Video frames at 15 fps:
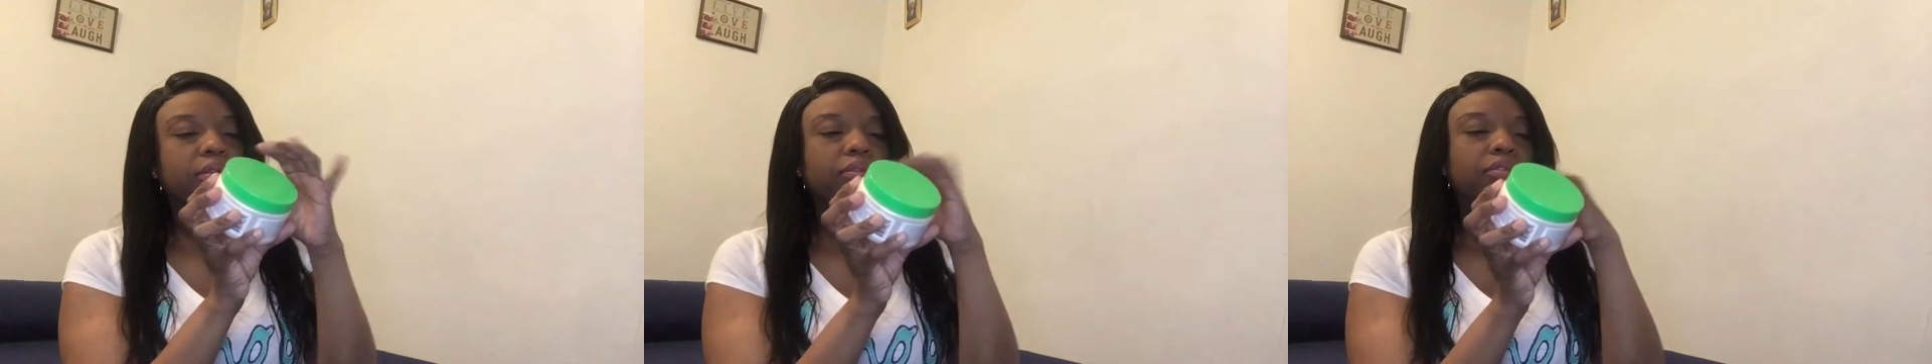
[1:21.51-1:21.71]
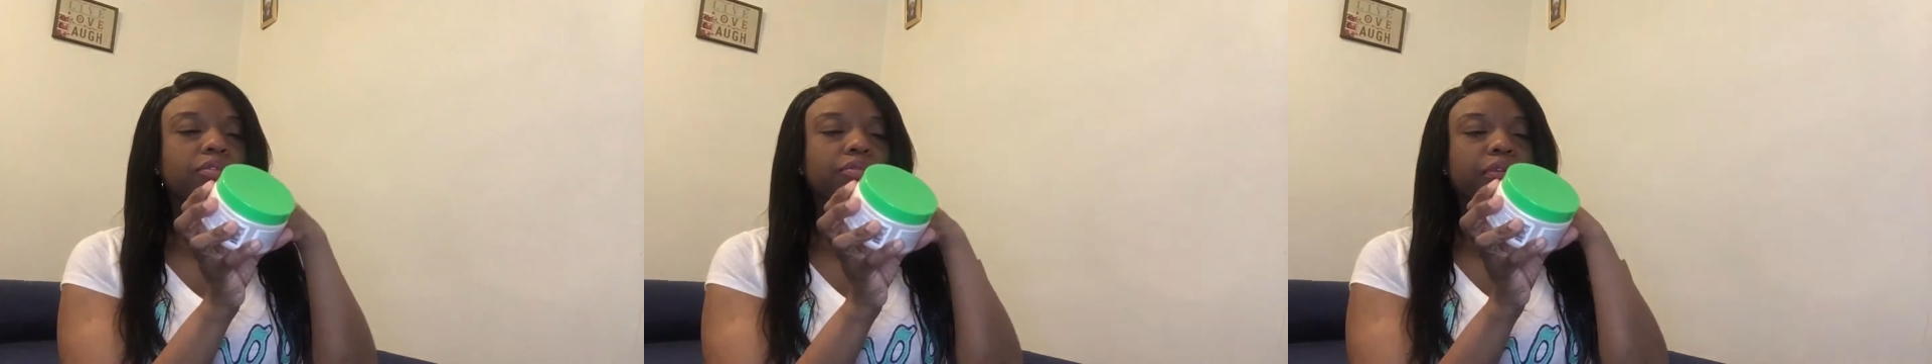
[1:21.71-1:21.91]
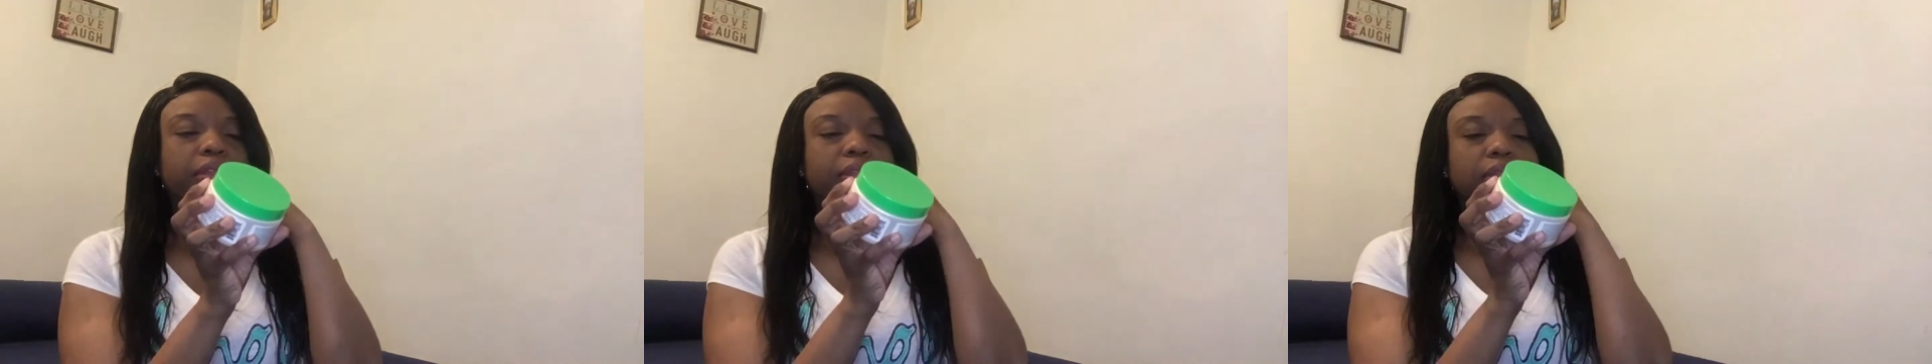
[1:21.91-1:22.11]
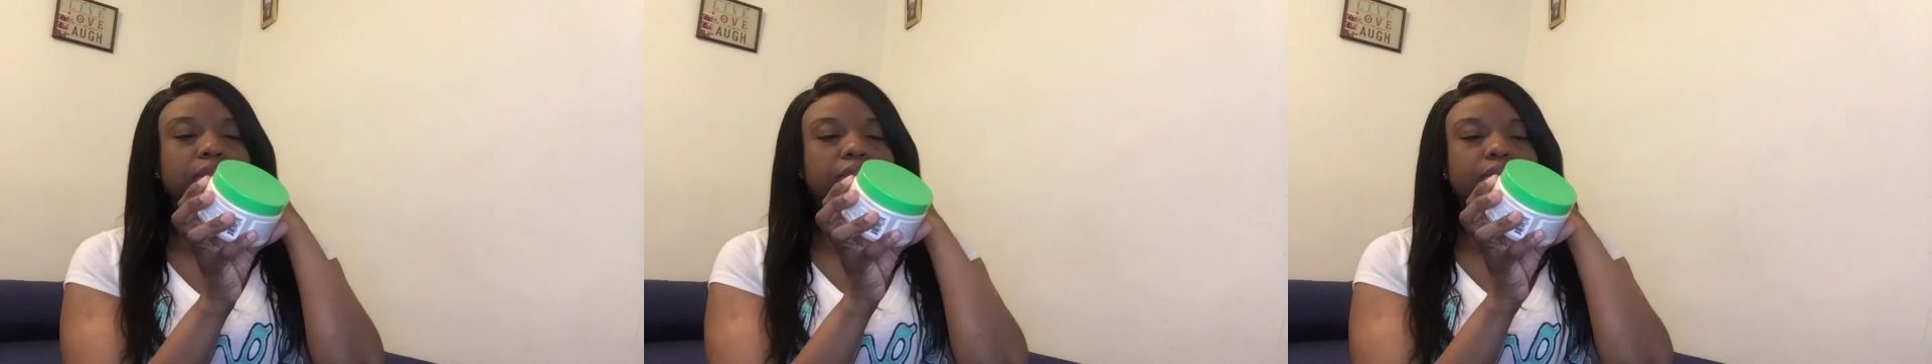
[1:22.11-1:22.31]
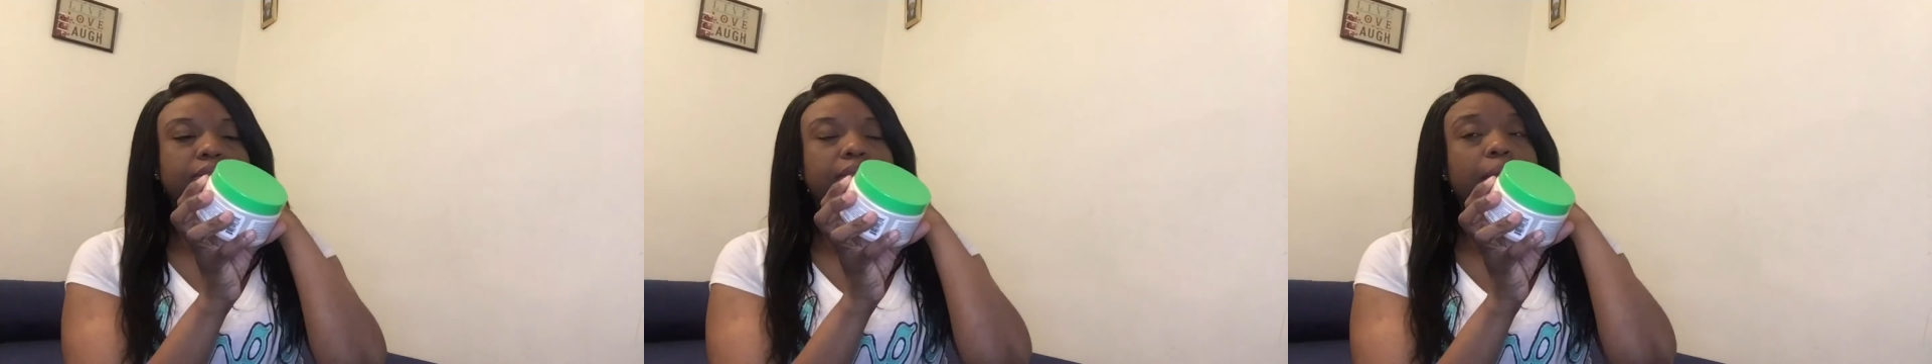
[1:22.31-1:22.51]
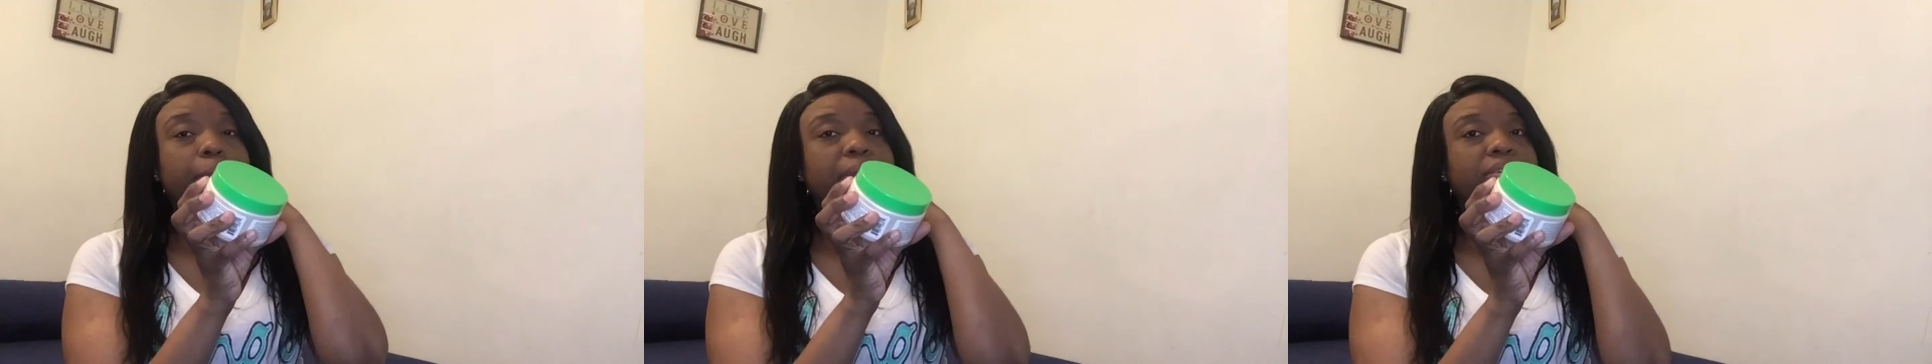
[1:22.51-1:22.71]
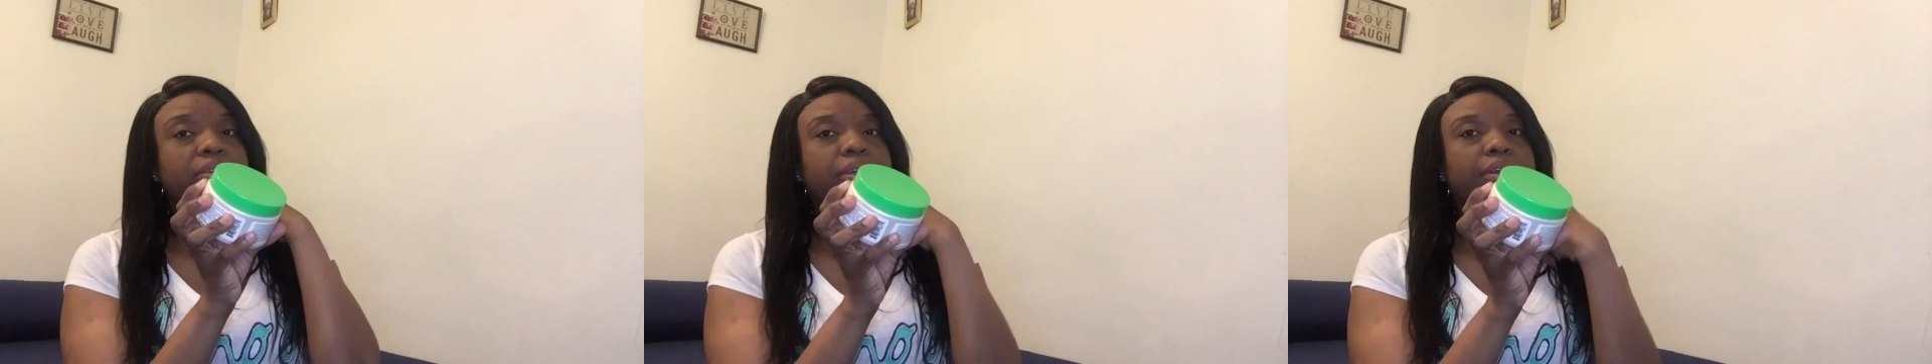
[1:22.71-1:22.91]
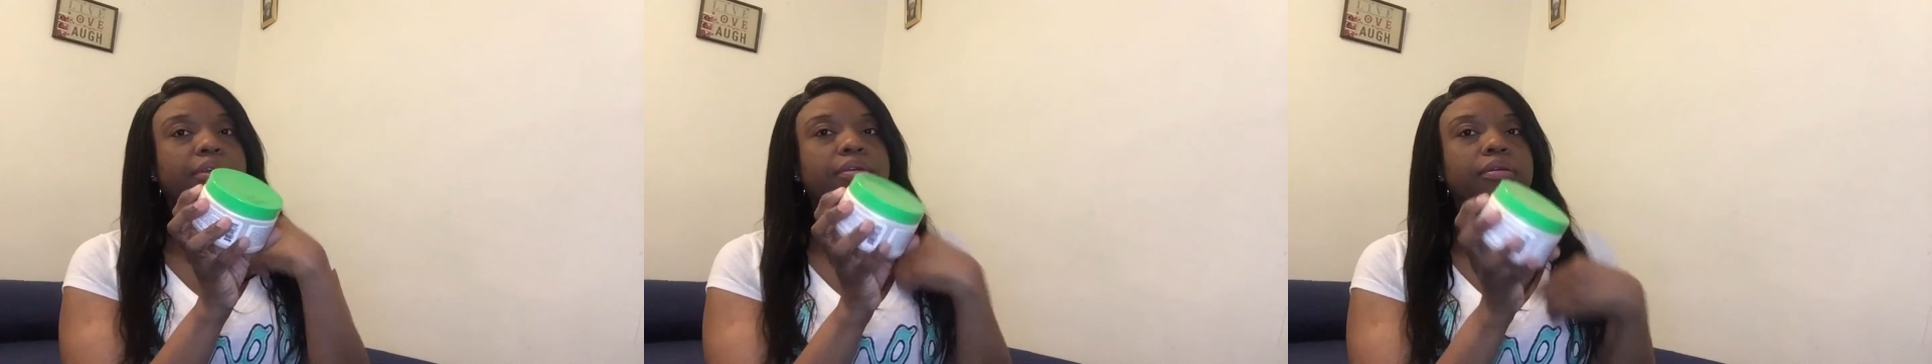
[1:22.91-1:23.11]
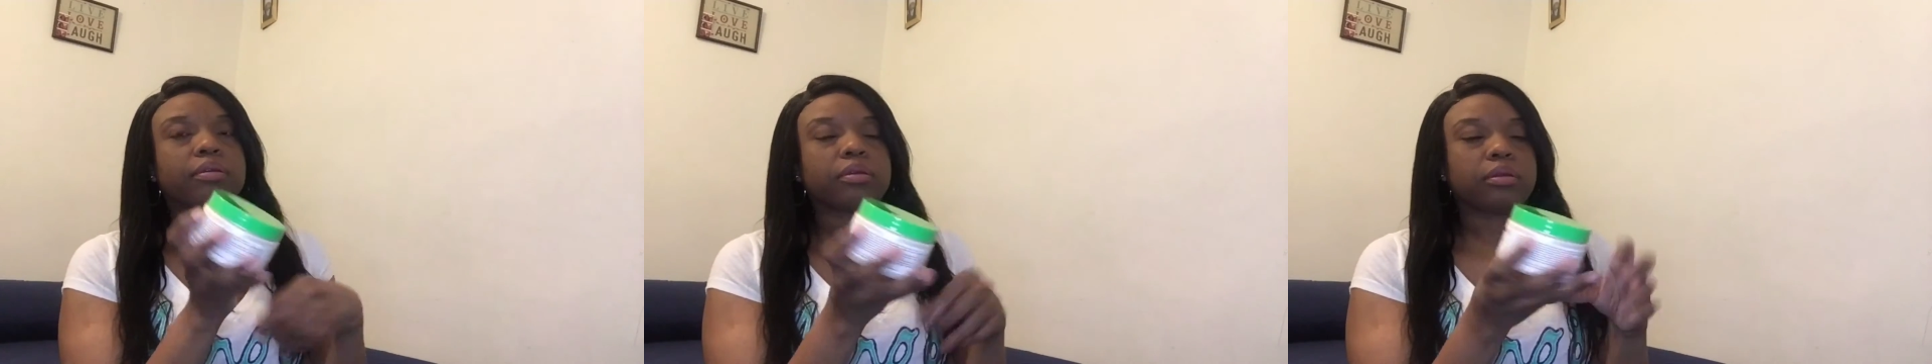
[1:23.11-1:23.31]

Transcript: strengthens damaged hair.